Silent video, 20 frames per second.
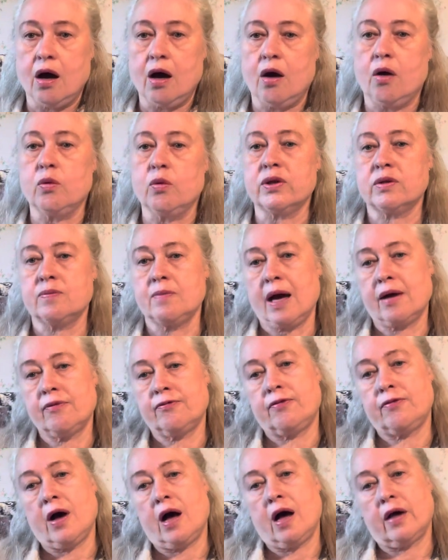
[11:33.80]
with my
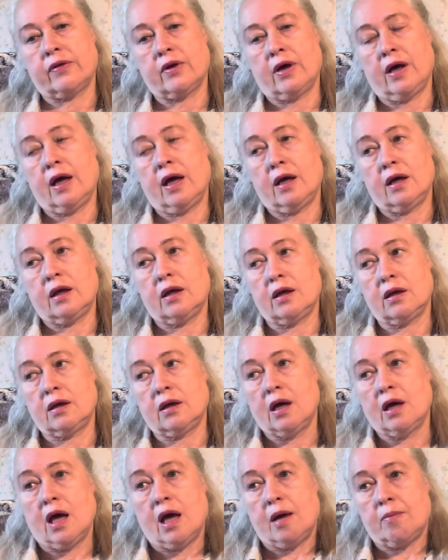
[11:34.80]
father.
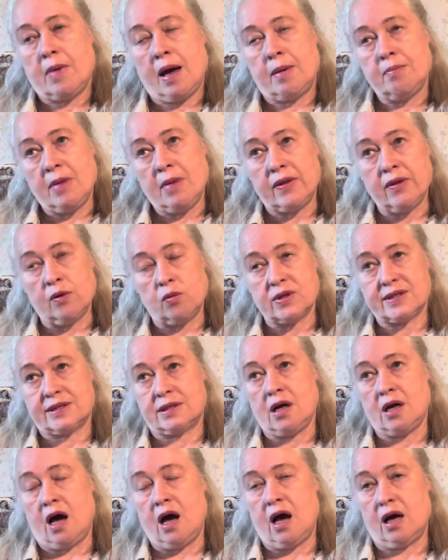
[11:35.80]
My mother was
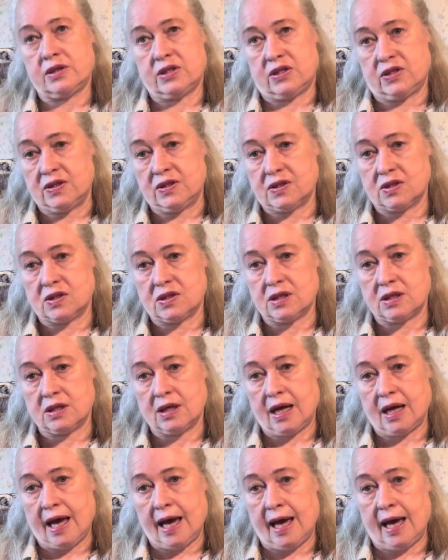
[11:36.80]
an artist,
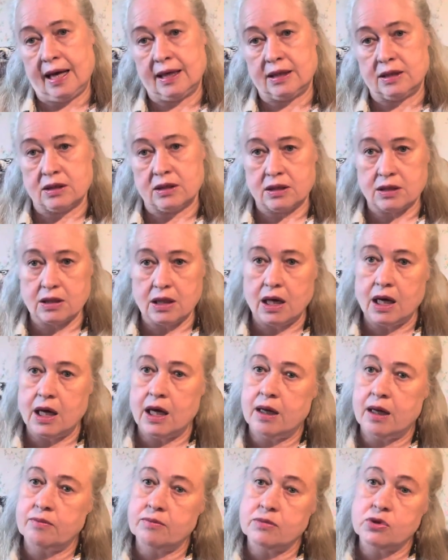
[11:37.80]
and
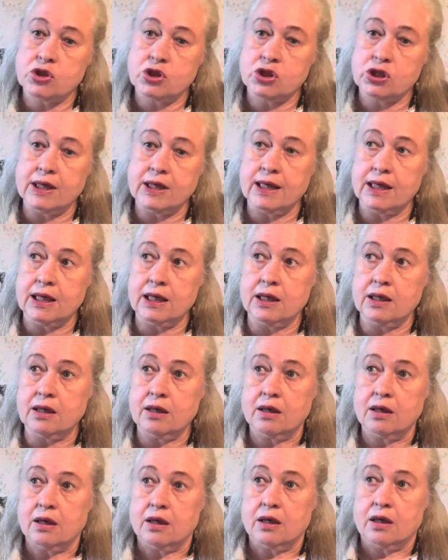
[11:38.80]
um, she
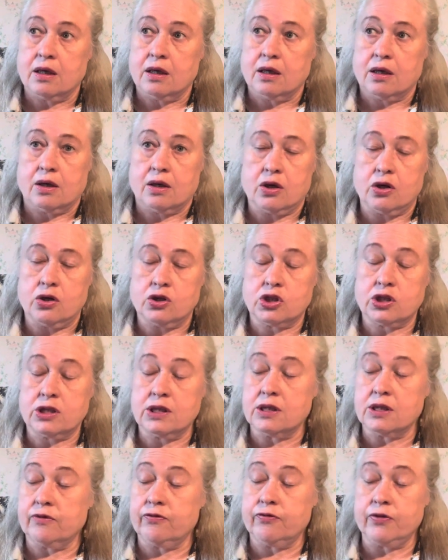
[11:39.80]
she
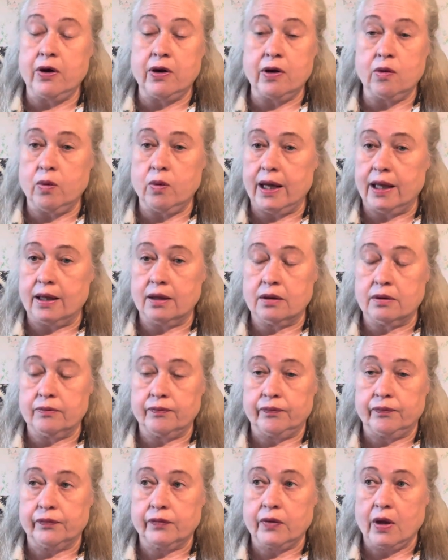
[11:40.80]
did very well.
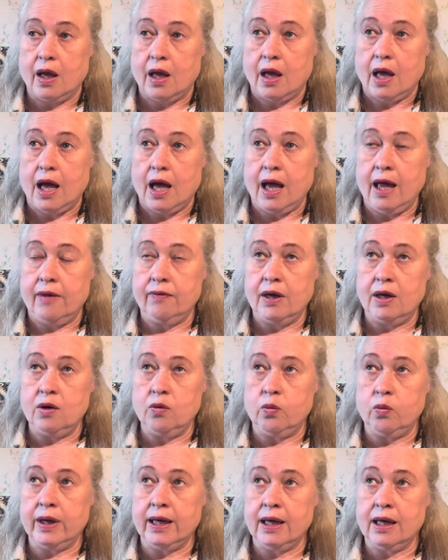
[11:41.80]
And
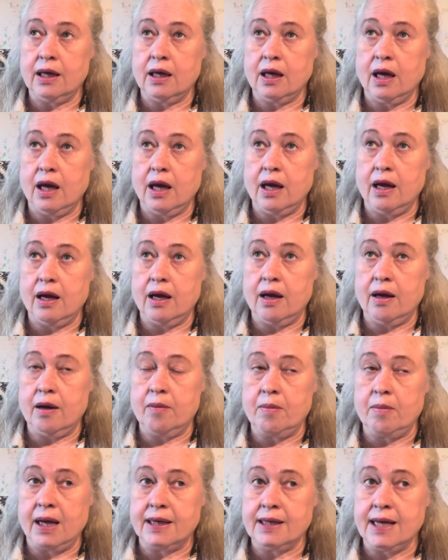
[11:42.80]
then we,
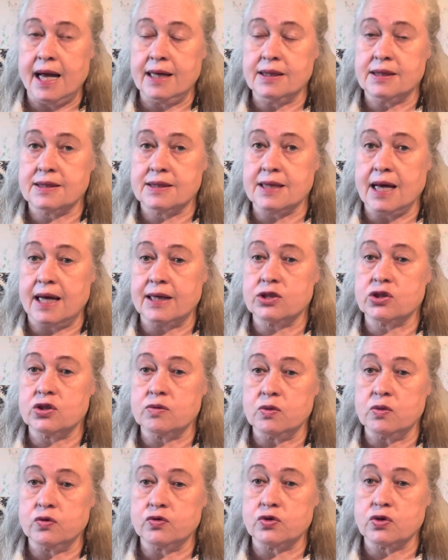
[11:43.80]
my dad decided to
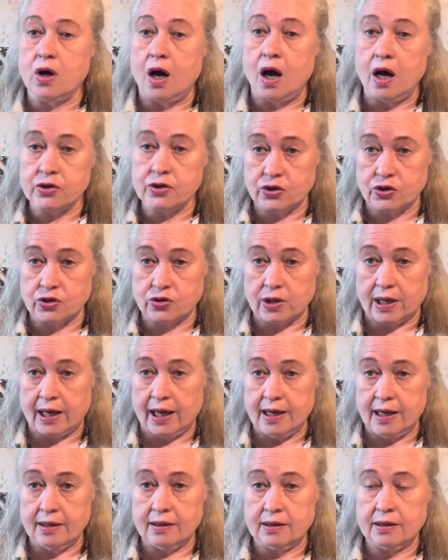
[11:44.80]
move to
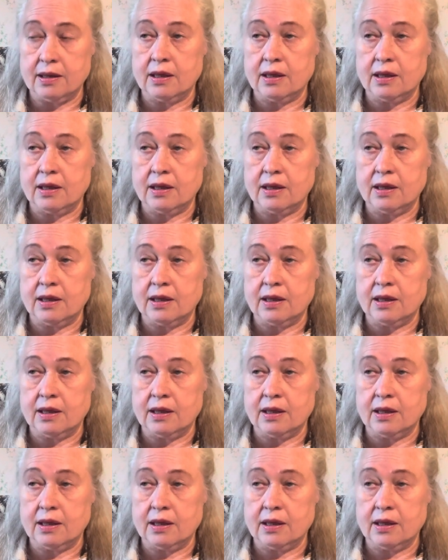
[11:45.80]
Austria